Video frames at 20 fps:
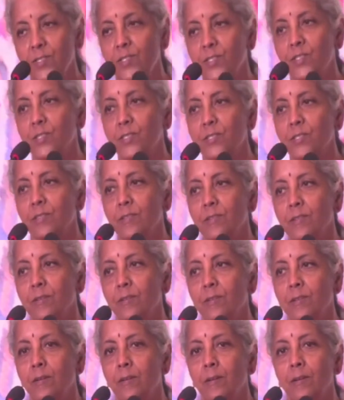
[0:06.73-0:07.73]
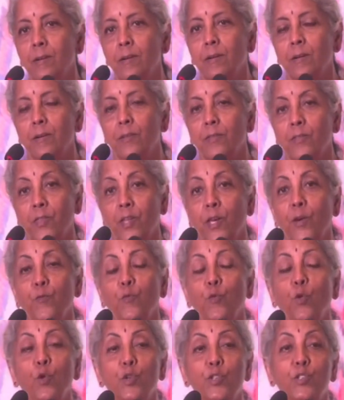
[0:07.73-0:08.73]
sustainable finance
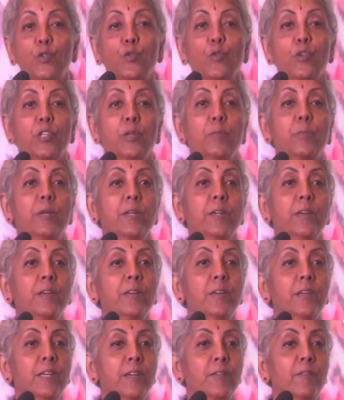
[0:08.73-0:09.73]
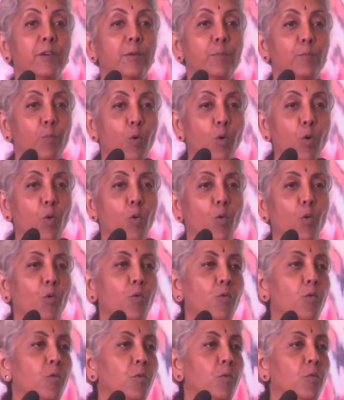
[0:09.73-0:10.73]
and that the Indian fintech
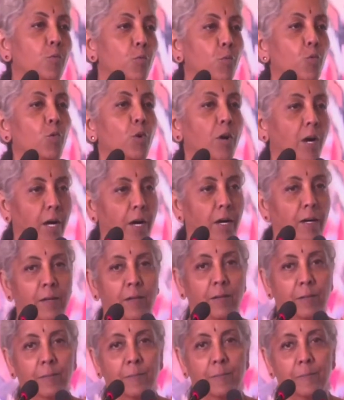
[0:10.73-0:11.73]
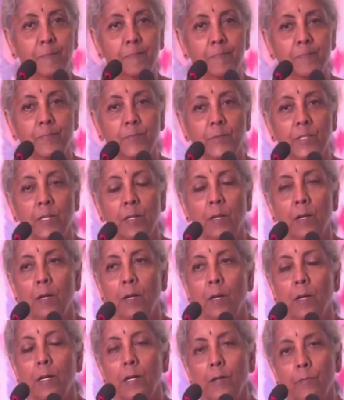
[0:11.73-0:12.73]
industry should look deeper into
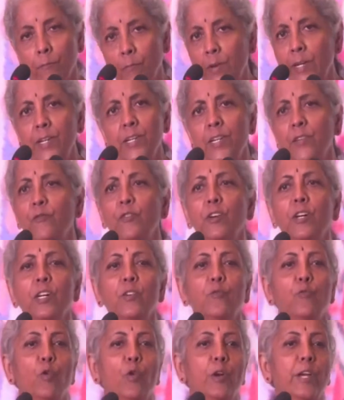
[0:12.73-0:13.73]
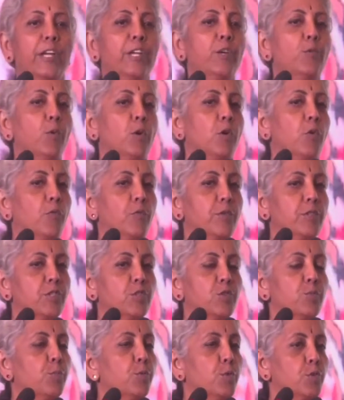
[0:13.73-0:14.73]
green finance to explore
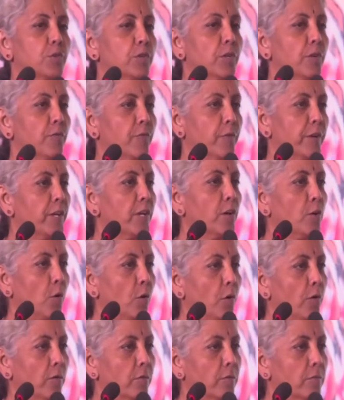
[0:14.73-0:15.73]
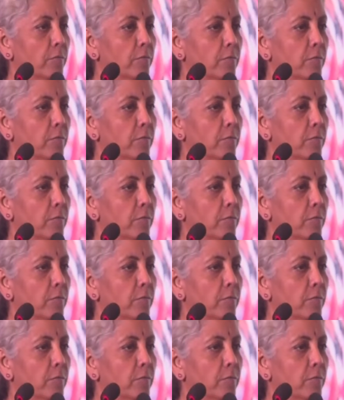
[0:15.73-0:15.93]
innovation opportunities.